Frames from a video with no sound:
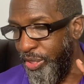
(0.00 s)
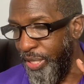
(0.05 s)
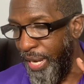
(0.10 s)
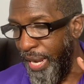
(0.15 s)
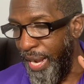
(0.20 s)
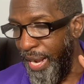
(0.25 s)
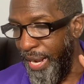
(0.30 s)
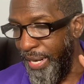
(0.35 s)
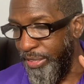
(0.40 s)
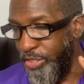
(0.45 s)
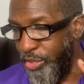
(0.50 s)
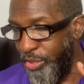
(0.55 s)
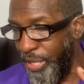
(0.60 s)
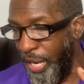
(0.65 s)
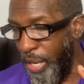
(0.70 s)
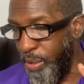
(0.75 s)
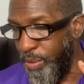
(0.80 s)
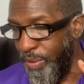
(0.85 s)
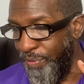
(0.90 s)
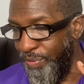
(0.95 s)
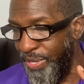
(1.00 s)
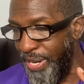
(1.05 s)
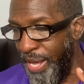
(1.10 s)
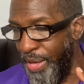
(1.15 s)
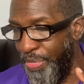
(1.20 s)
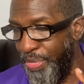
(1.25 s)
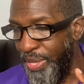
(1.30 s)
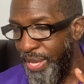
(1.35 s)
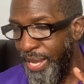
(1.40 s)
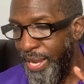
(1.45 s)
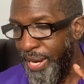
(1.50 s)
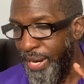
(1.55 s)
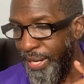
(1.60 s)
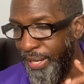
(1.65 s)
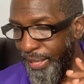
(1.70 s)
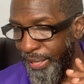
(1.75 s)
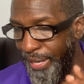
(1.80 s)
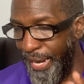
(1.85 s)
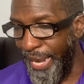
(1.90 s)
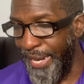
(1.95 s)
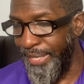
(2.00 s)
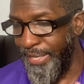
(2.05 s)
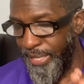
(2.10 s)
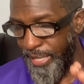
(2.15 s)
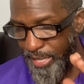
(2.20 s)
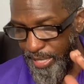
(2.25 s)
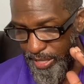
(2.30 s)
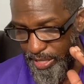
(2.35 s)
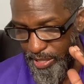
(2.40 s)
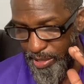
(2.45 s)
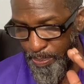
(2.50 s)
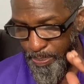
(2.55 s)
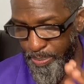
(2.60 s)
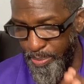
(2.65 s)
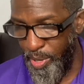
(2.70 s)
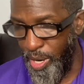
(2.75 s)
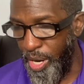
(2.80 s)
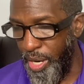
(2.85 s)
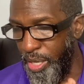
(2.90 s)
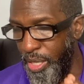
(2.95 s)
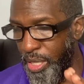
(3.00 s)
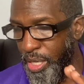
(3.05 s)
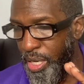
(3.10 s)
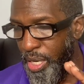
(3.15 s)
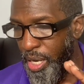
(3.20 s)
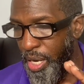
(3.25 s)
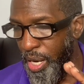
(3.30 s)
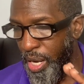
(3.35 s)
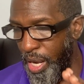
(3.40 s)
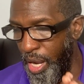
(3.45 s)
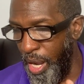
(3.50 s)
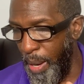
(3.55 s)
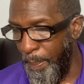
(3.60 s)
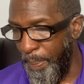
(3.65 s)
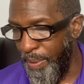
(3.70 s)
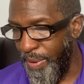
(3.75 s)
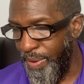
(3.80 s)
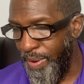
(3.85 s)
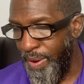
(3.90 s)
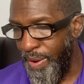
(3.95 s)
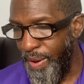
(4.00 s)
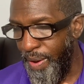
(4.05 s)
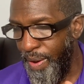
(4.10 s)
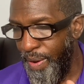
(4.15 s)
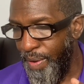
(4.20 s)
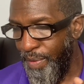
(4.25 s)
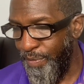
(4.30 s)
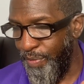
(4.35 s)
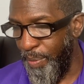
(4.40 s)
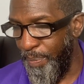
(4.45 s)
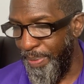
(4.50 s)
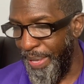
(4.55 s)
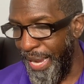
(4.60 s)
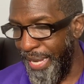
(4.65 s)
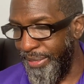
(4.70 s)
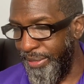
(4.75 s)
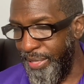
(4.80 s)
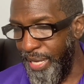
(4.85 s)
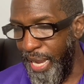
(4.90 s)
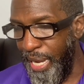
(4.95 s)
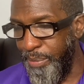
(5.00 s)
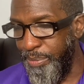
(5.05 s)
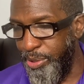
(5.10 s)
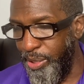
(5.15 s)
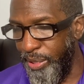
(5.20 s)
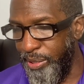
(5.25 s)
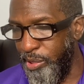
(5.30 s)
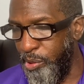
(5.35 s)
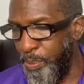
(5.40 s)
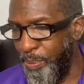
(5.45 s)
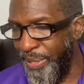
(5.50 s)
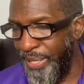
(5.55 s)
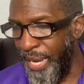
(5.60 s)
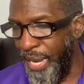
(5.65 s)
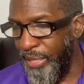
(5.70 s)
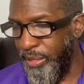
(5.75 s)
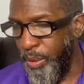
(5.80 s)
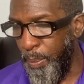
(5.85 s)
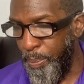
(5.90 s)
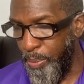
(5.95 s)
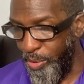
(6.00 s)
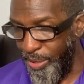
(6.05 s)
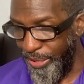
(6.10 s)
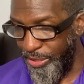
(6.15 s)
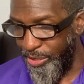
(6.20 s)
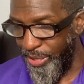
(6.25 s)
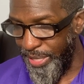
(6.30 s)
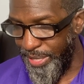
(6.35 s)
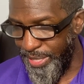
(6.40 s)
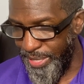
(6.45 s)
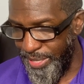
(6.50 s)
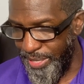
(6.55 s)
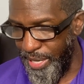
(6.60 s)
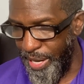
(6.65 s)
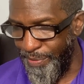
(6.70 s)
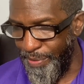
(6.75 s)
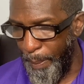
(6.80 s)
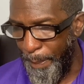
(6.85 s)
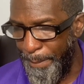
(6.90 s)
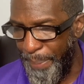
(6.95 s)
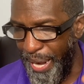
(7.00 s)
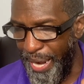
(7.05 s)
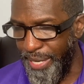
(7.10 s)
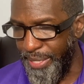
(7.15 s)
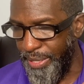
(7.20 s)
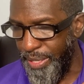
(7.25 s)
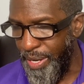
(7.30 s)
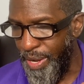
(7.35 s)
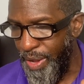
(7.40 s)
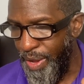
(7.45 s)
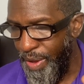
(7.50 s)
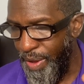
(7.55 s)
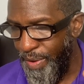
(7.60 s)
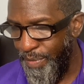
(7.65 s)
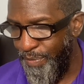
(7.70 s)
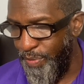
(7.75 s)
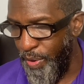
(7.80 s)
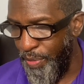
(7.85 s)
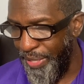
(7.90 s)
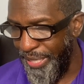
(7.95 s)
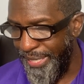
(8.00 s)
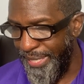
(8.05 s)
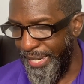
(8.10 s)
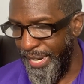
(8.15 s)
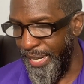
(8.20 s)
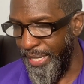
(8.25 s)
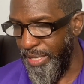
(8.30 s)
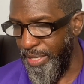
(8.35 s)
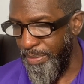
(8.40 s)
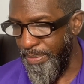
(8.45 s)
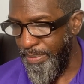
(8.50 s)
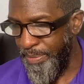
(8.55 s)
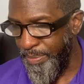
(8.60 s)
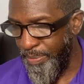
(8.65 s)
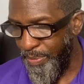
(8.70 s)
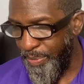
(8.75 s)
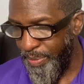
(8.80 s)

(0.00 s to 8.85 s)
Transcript: and shadow of death, light is sprung up. From that time, Jesus began to preach and to say, repent, for the kingdom